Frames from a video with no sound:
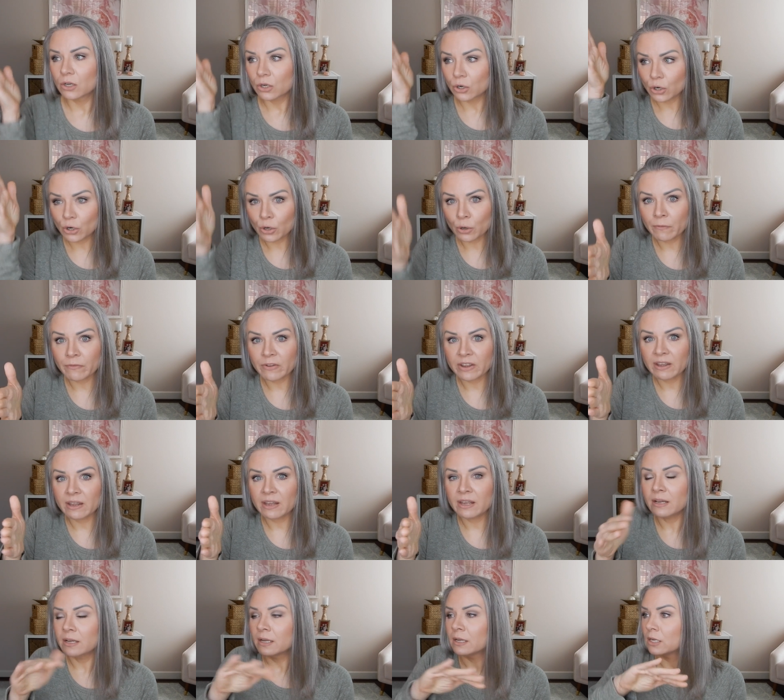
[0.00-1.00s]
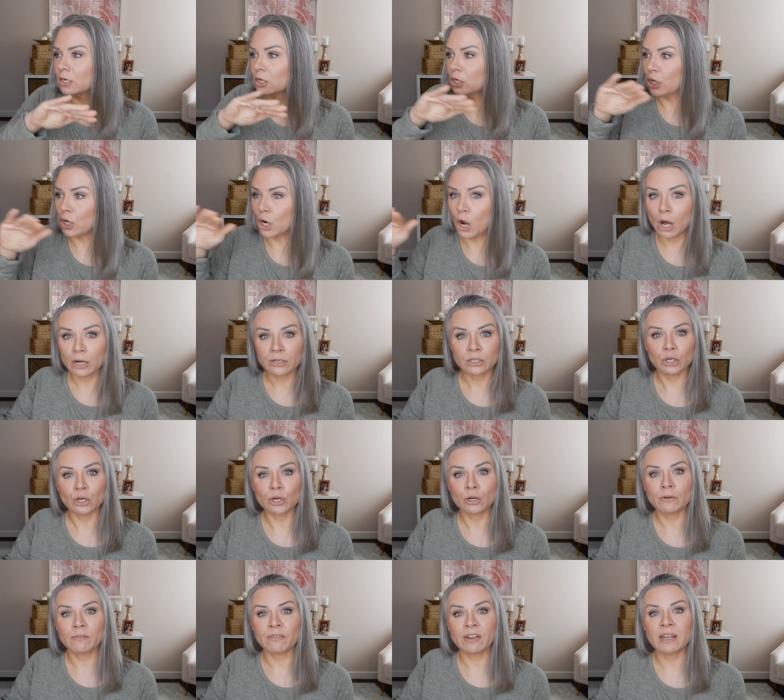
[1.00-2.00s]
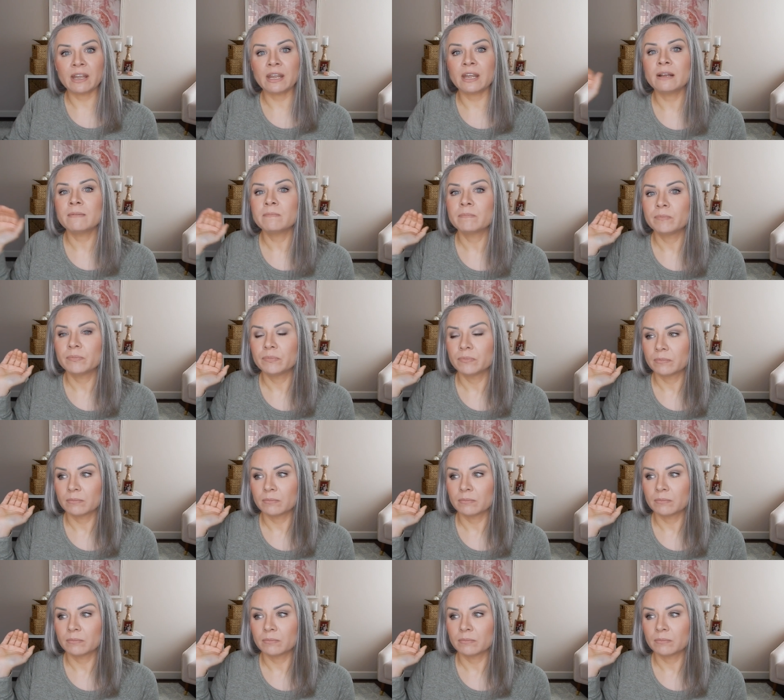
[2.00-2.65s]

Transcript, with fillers: curvy, not curvy,